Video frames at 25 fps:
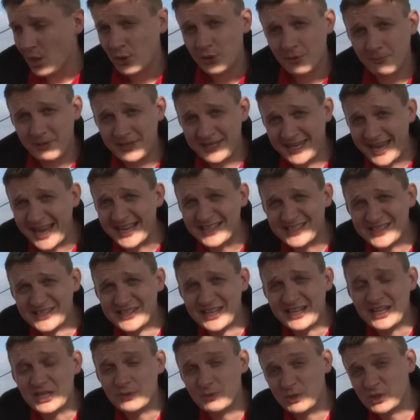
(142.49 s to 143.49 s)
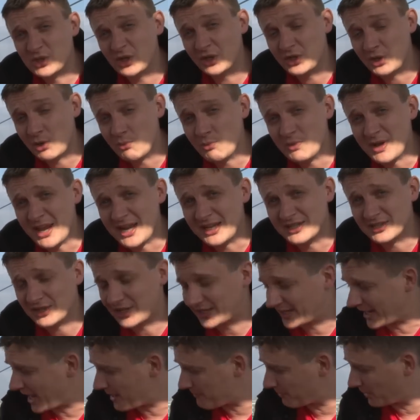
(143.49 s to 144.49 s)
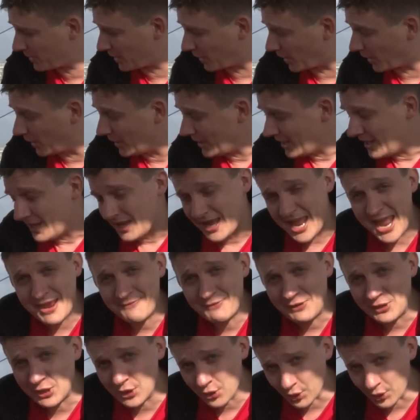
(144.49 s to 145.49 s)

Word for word: The maquette seats, which are unique to the cable car. If you